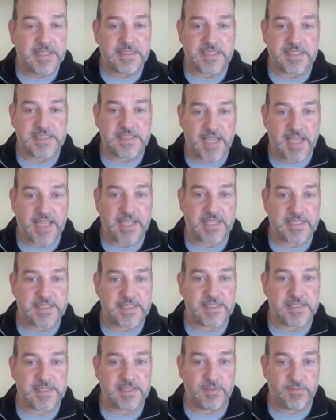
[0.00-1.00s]
to
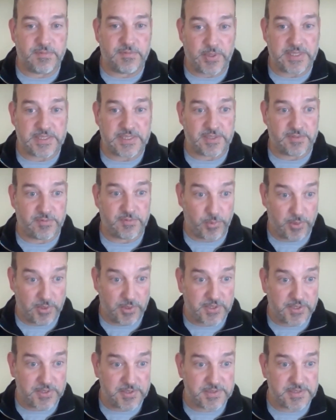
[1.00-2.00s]
silence the voice of
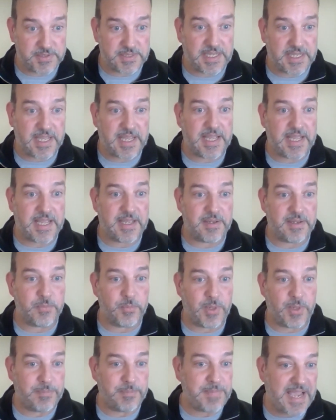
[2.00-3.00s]
workers
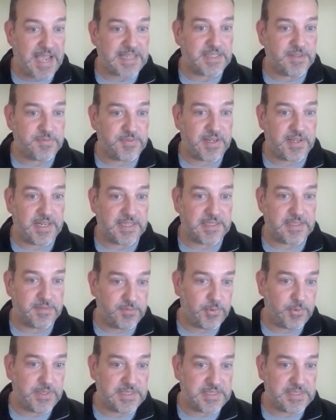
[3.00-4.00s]
while magnifying the
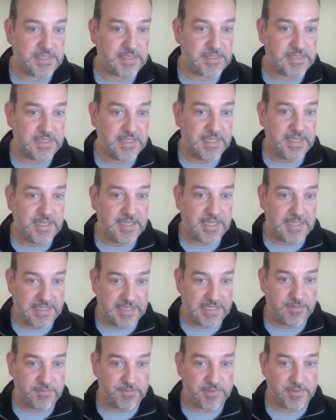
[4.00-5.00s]
voices and
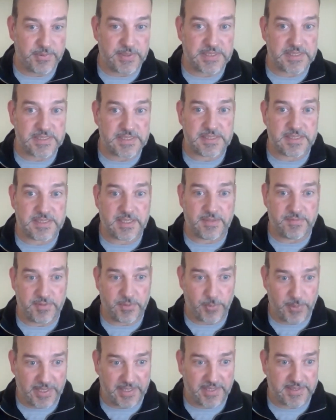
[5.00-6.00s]
the influence of the
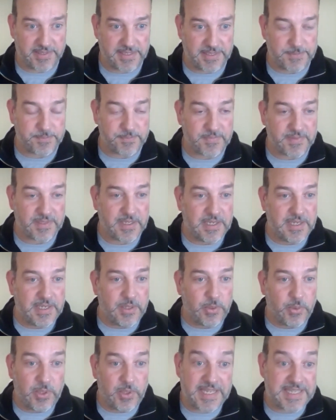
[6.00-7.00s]
wealthy.
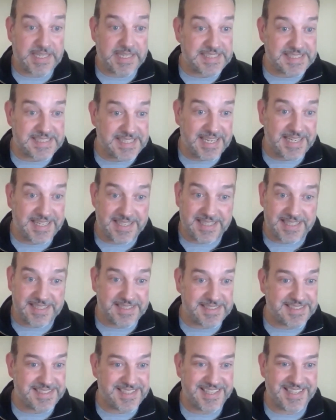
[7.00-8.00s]
All I can say
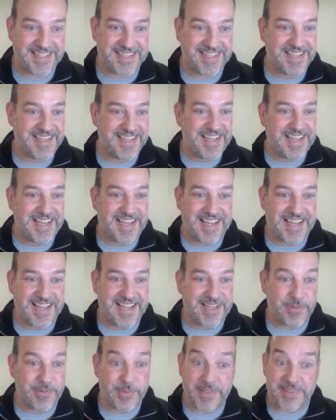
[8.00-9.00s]
is,
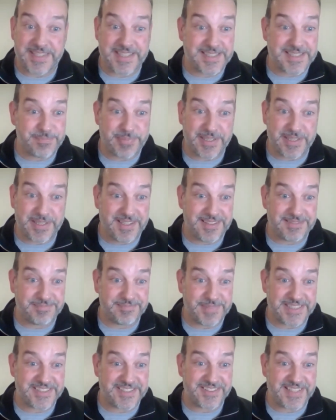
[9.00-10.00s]
with this bill,
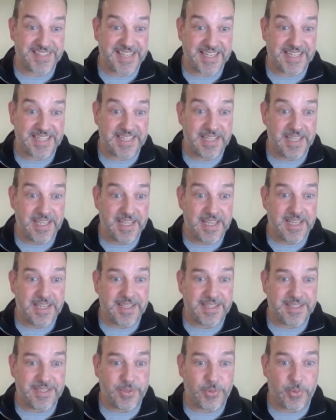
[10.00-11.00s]
Mr. Kenney,
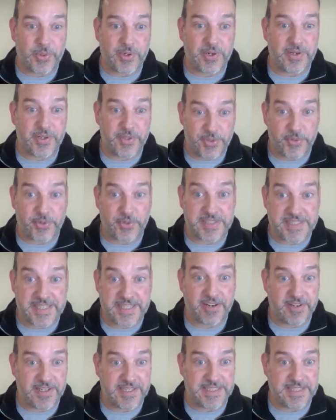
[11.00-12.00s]
your
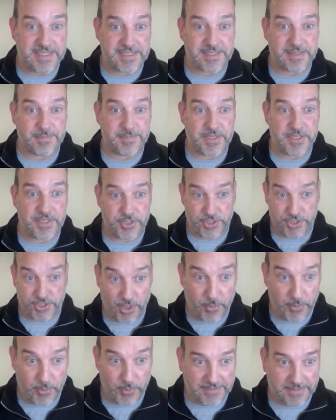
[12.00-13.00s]
authoritarianism is
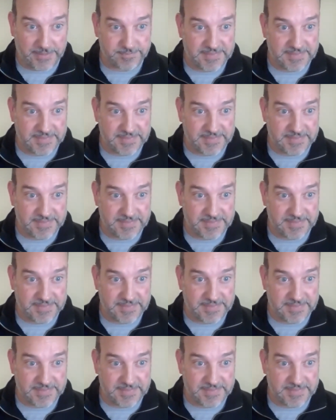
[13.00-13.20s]
showing.